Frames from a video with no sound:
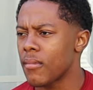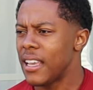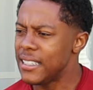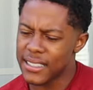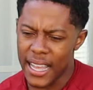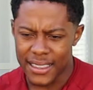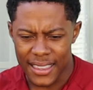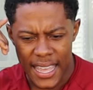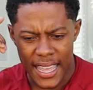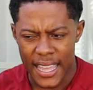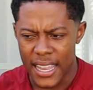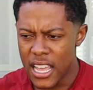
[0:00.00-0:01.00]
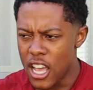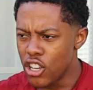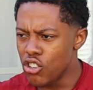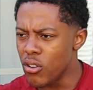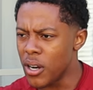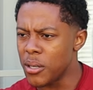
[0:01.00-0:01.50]
He's not letting,
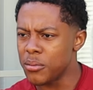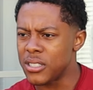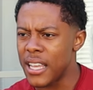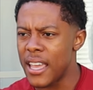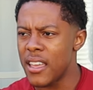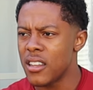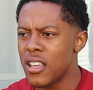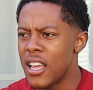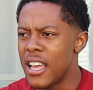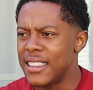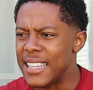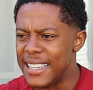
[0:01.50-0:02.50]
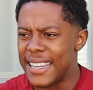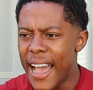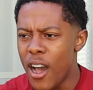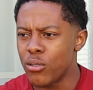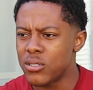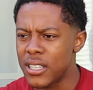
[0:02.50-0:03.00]
you know what I'm saying, the
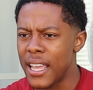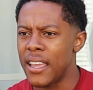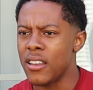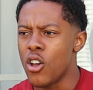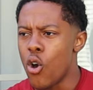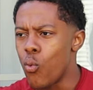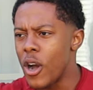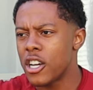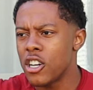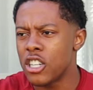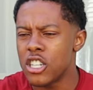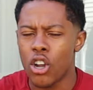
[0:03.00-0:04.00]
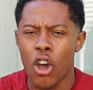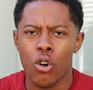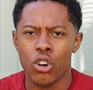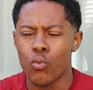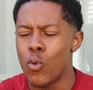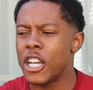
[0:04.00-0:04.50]
doubts and what could go
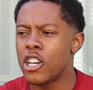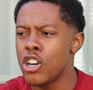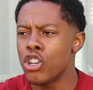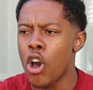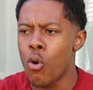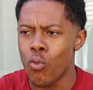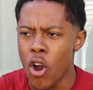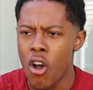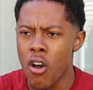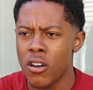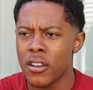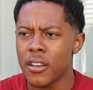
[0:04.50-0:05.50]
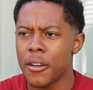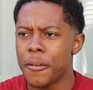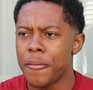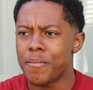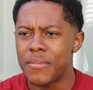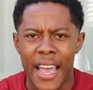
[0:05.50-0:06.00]
what could go wrong
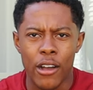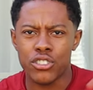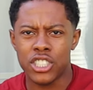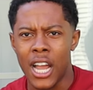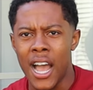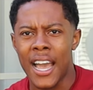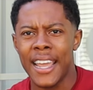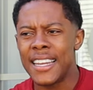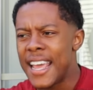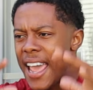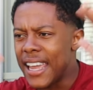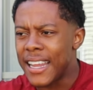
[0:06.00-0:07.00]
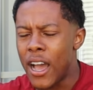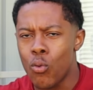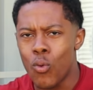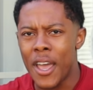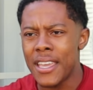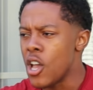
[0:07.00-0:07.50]
outshine and
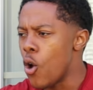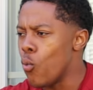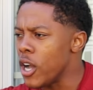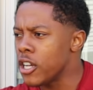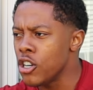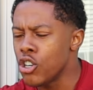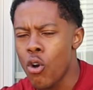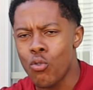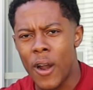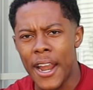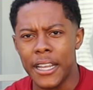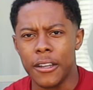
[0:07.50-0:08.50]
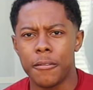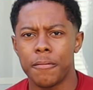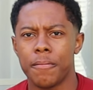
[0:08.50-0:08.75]
outweigh what could go right.